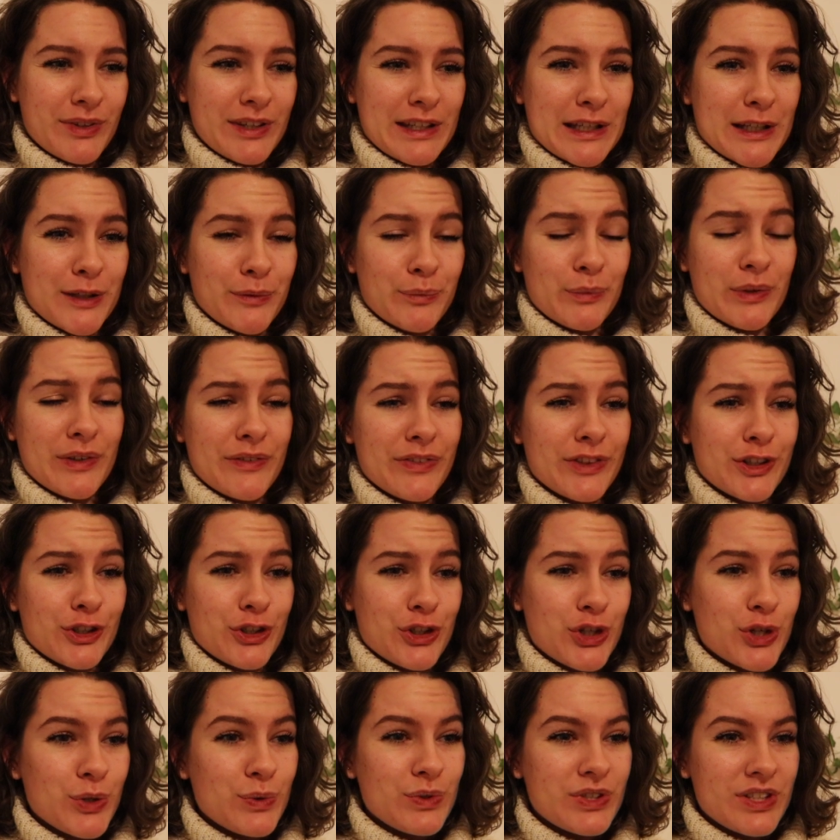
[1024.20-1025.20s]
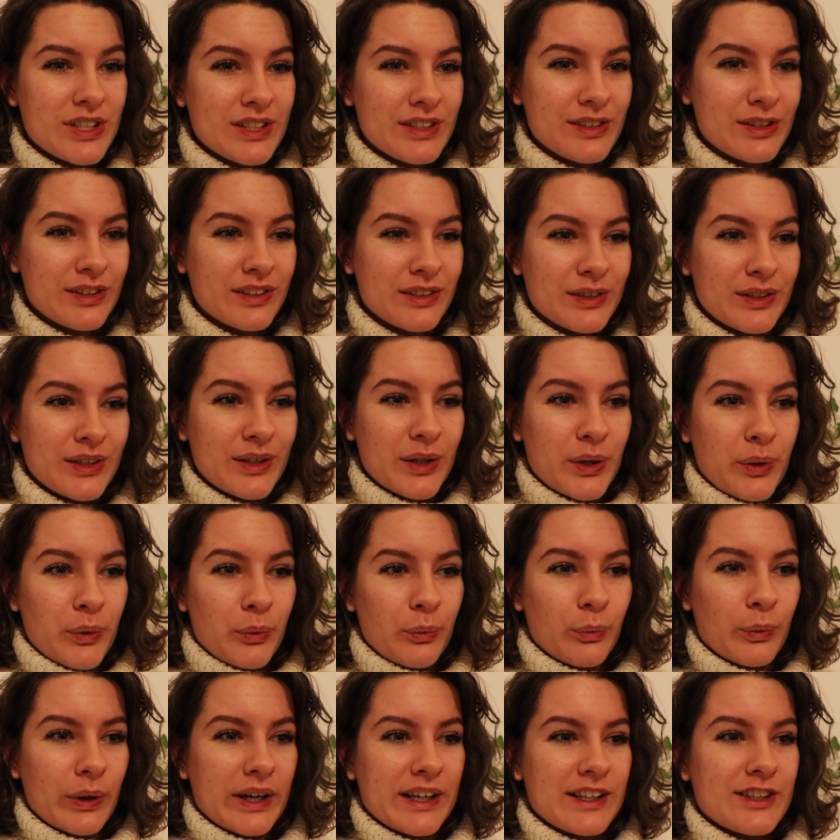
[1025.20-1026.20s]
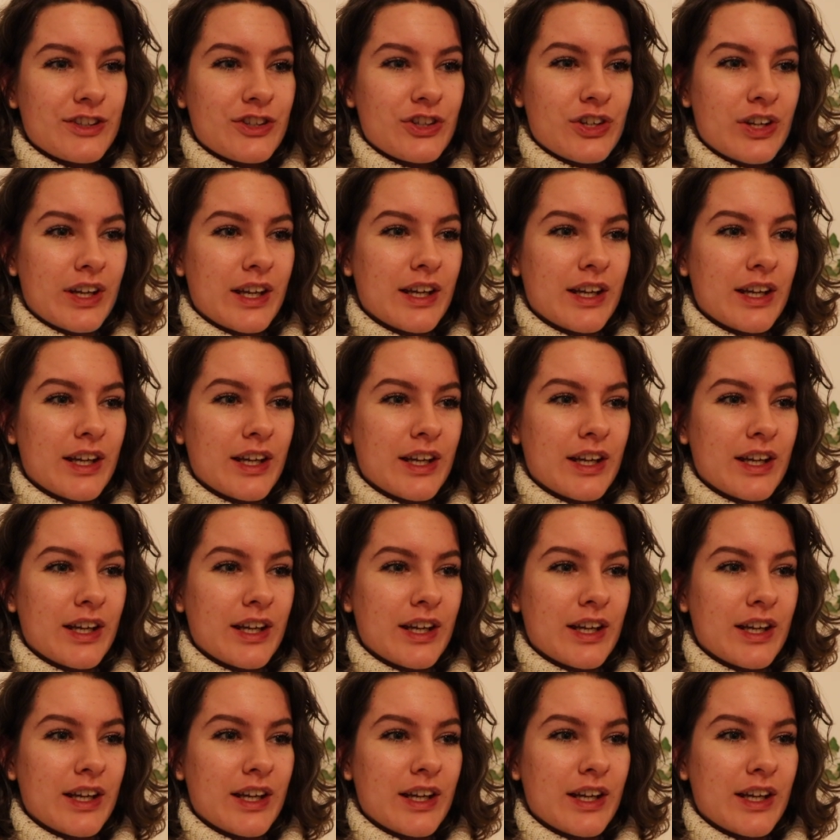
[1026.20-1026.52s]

scene with the tutors, which